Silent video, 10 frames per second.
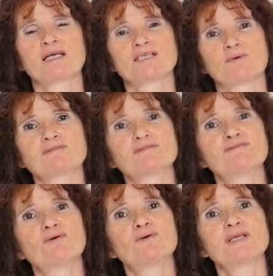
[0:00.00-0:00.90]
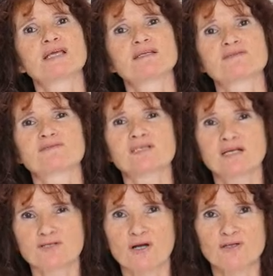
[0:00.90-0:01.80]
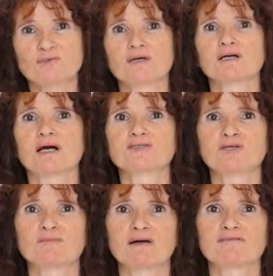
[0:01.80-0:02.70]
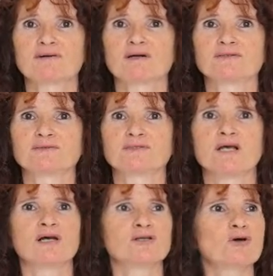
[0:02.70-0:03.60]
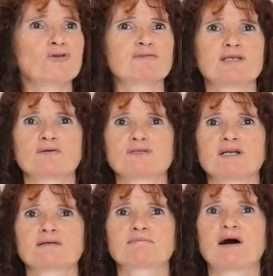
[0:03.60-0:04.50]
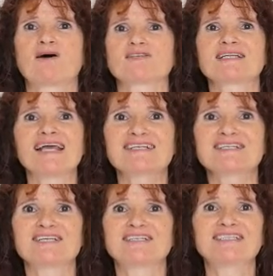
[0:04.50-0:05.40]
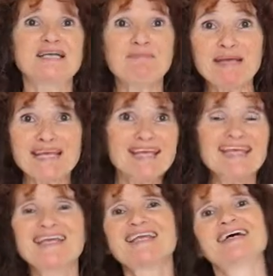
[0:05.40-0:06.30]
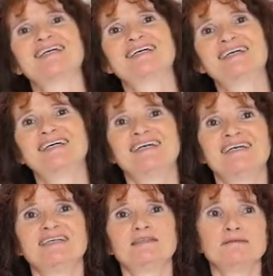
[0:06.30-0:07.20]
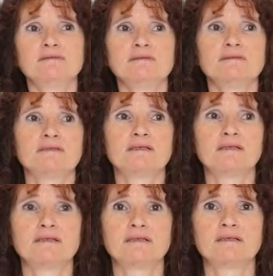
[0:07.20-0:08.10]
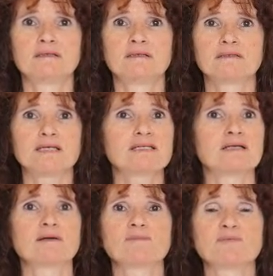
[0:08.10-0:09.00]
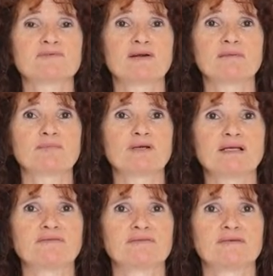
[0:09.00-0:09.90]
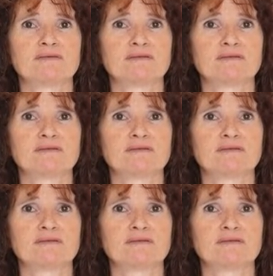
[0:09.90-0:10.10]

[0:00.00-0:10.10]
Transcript: So after 4 years of such hard work, I took my finals, got the results and I'd passed. Excellent, yippee! The excitement was very brief.